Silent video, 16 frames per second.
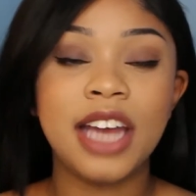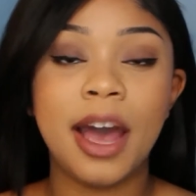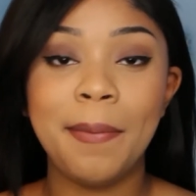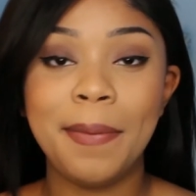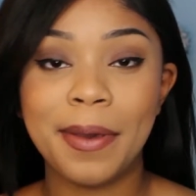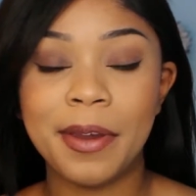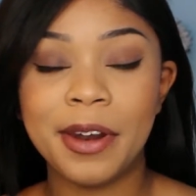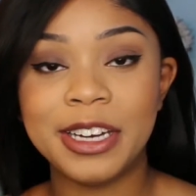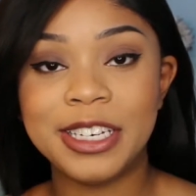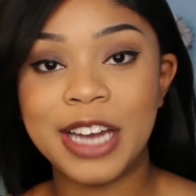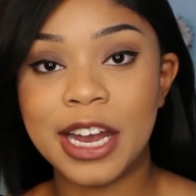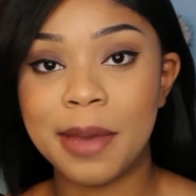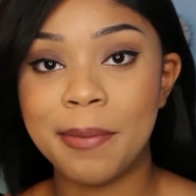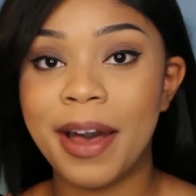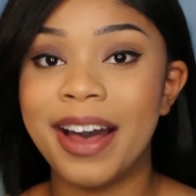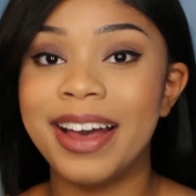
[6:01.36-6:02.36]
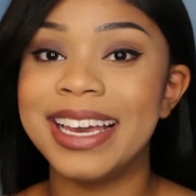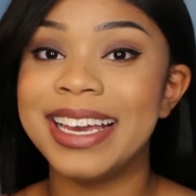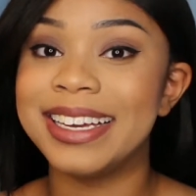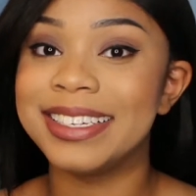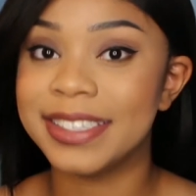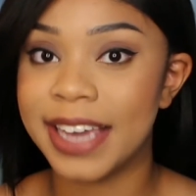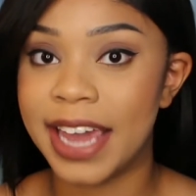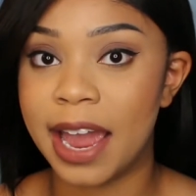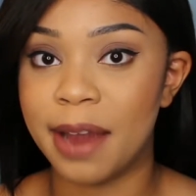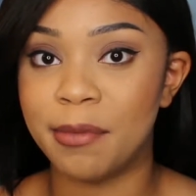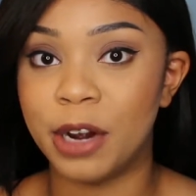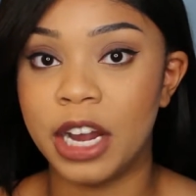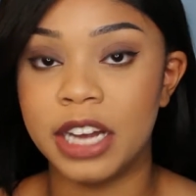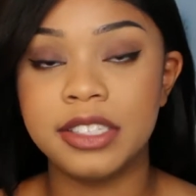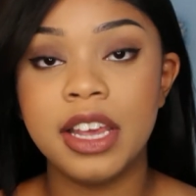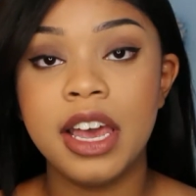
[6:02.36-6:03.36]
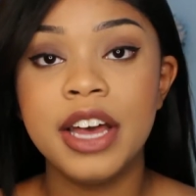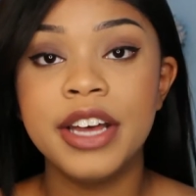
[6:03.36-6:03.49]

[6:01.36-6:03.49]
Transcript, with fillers: topic I'm going to talk about is cameras.